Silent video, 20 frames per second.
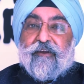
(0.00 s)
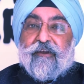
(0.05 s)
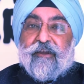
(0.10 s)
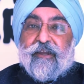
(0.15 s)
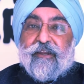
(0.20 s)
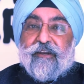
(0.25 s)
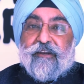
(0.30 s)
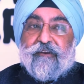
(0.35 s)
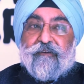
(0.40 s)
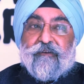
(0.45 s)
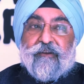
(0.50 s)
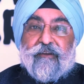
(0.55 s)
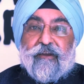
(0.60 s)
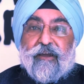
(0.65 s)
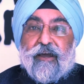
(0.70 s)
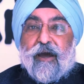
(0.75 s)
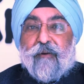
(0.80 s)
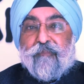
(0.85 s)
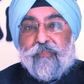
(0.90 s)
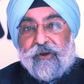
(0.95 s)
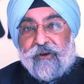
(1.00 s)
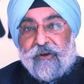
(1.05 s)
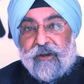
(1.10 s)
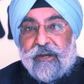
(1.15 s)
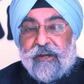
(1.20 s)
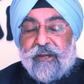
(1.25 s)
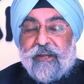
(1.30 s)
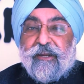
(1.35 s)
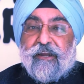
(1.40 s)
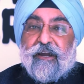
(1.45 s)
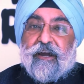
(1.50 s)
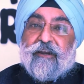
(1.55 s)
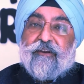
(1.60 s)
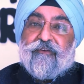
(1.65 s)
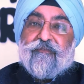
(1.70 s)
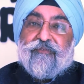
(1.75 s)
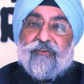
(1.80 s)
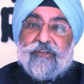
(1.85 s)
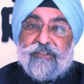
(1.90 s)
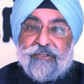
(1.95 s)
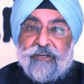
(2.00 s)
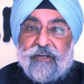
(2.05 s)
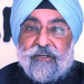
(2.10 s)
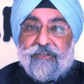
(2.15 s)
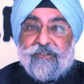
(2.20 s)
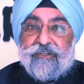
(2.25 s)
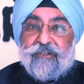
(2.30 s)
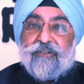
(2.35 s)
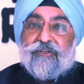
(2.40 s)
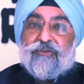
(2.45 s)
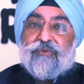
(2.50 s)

upgrading our infrastructure